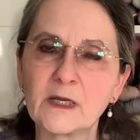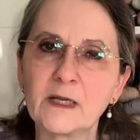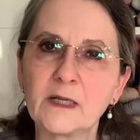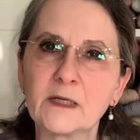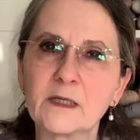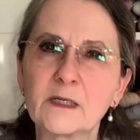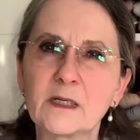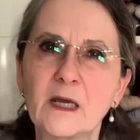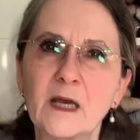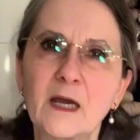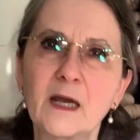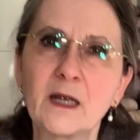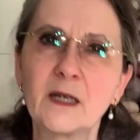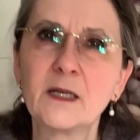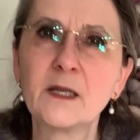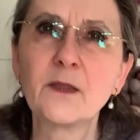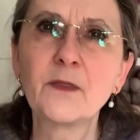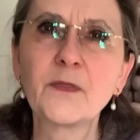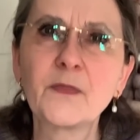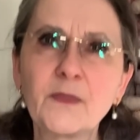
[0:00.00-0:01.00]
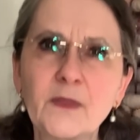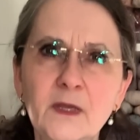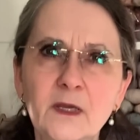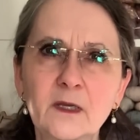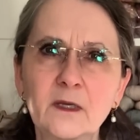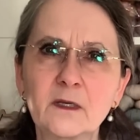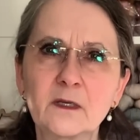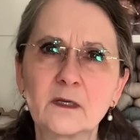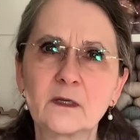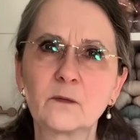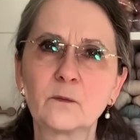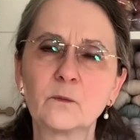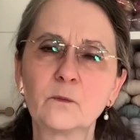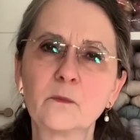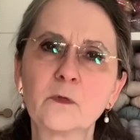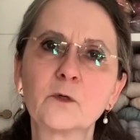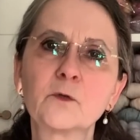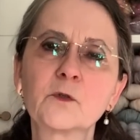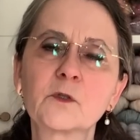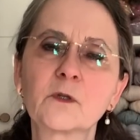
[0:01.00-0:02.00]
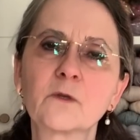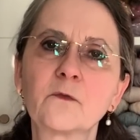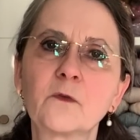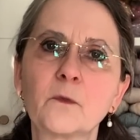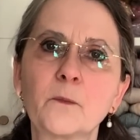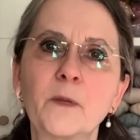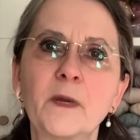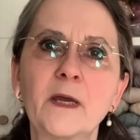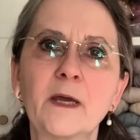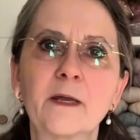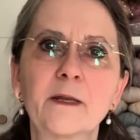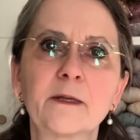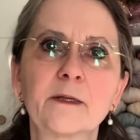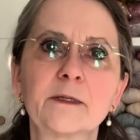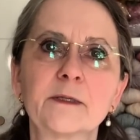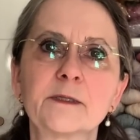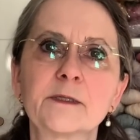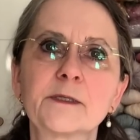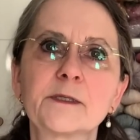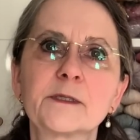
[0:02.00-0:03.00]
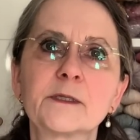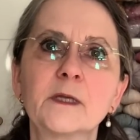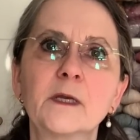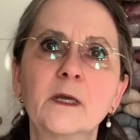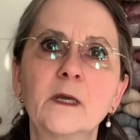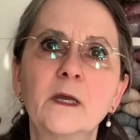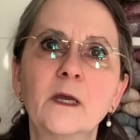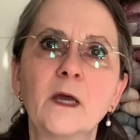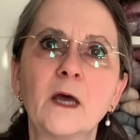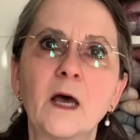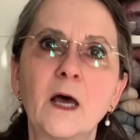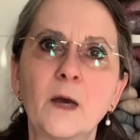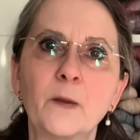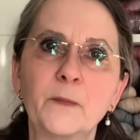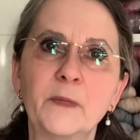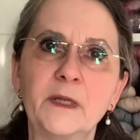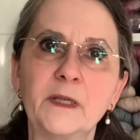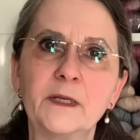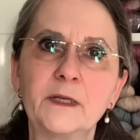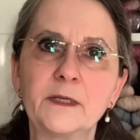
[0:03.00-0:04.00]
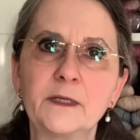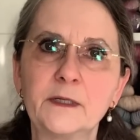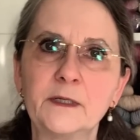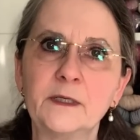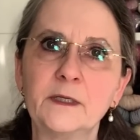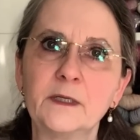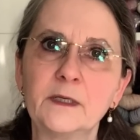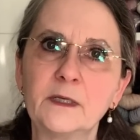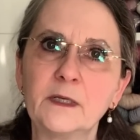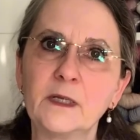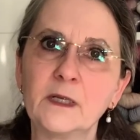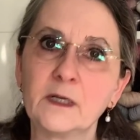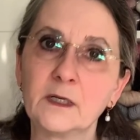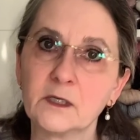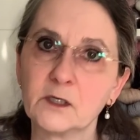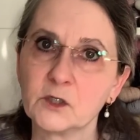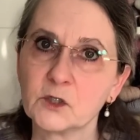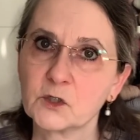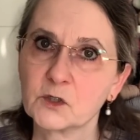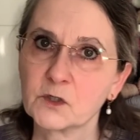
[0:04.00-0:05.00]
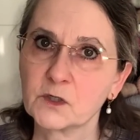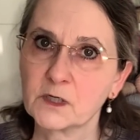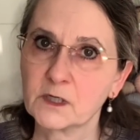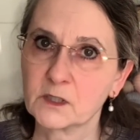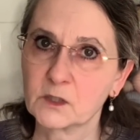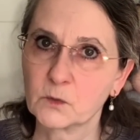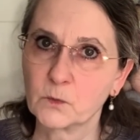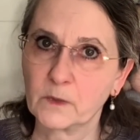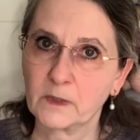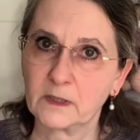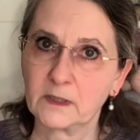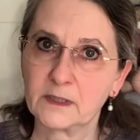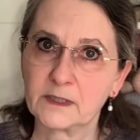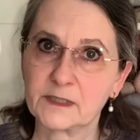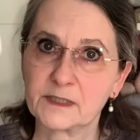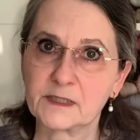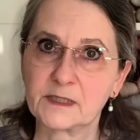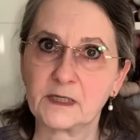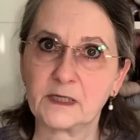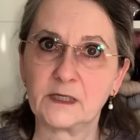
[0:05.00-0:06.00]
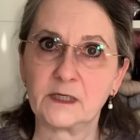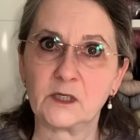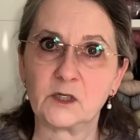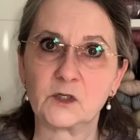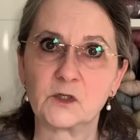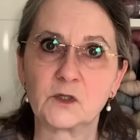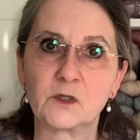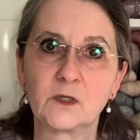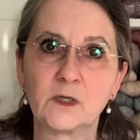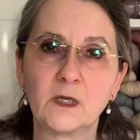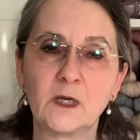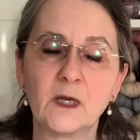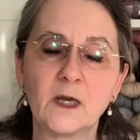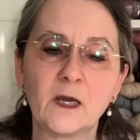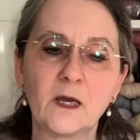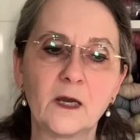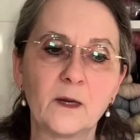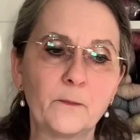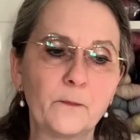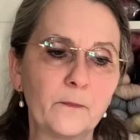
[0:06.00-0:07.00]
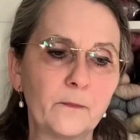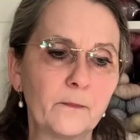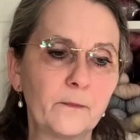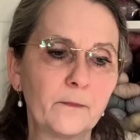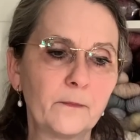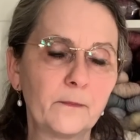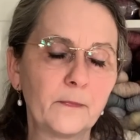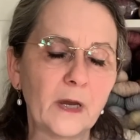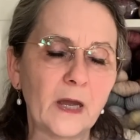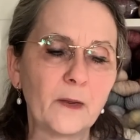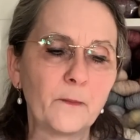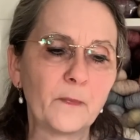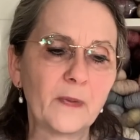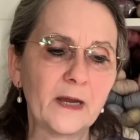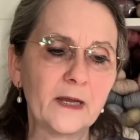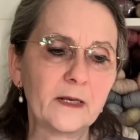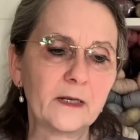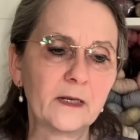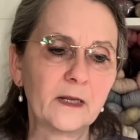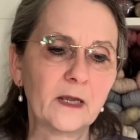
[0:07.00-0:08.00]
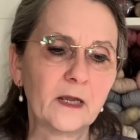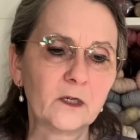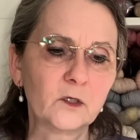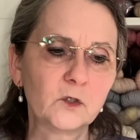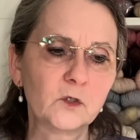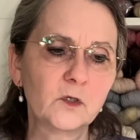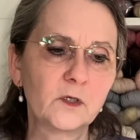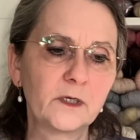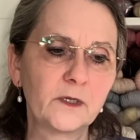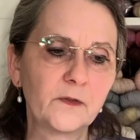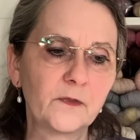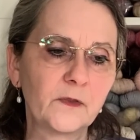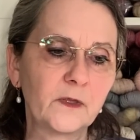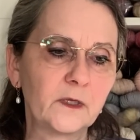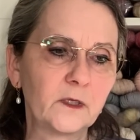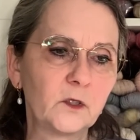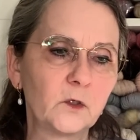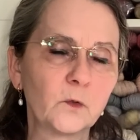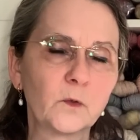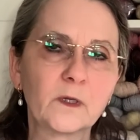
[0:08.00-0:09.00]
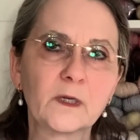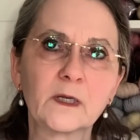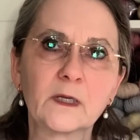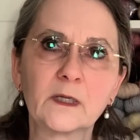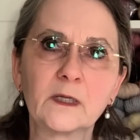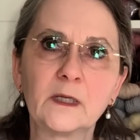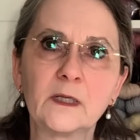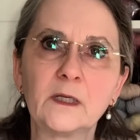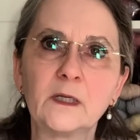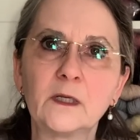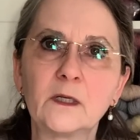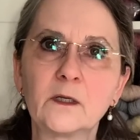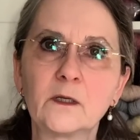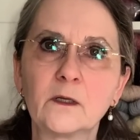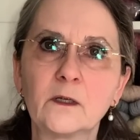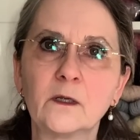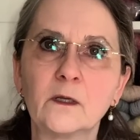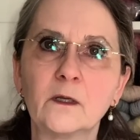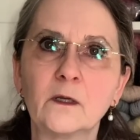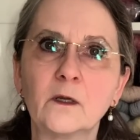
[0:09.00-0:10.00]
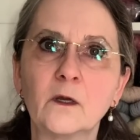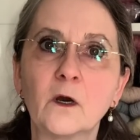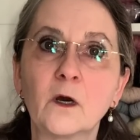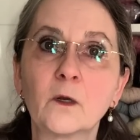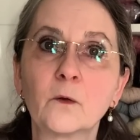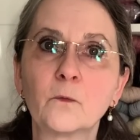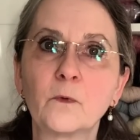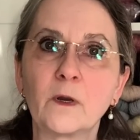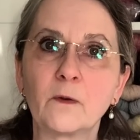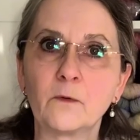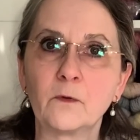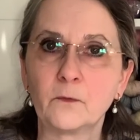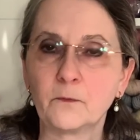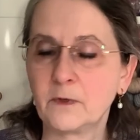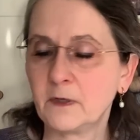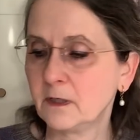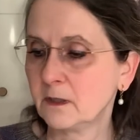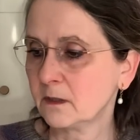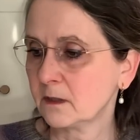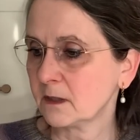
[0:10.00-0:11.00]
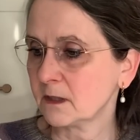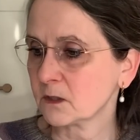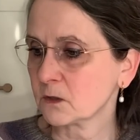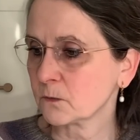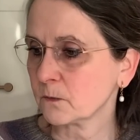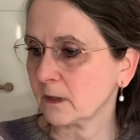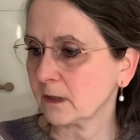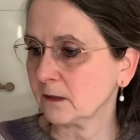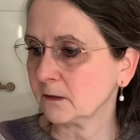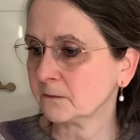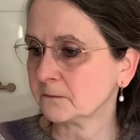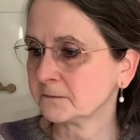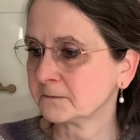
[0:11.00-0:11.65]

and I think most of her patterns are made in English as well as Danish. I might actually think you can get it on Ravelry as well.